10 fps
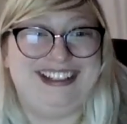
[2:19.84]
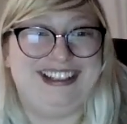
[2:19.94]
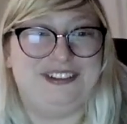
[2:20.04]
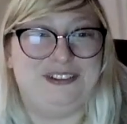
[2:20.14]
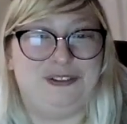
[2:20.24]
I
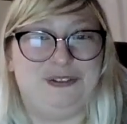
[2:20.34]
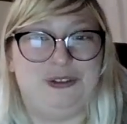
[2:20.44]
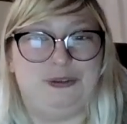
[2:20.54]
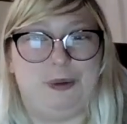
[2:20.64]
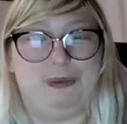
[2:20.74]

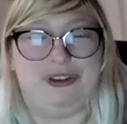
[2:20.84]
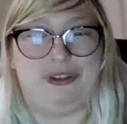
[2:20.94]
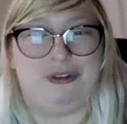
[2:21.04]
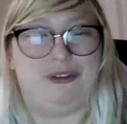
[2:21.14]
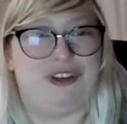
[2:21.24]
interviewed Whimsy
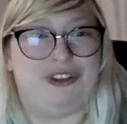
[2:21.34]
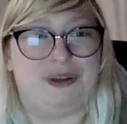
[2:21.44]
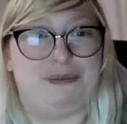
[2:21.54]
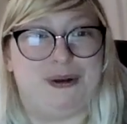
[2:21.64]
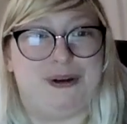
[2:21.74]
Thrift at
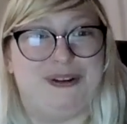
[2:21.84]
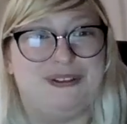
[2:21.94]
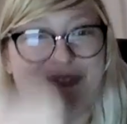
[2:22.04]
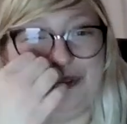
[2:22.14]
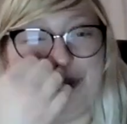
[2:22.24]
that bar. It
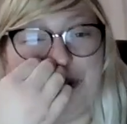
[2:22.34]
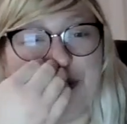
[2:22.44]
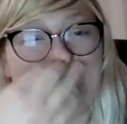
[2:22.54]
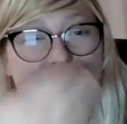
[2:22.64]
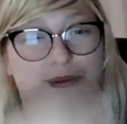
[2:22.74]
was so
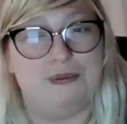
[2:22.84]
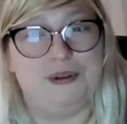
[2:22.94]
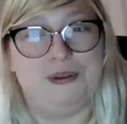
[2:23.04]
dope.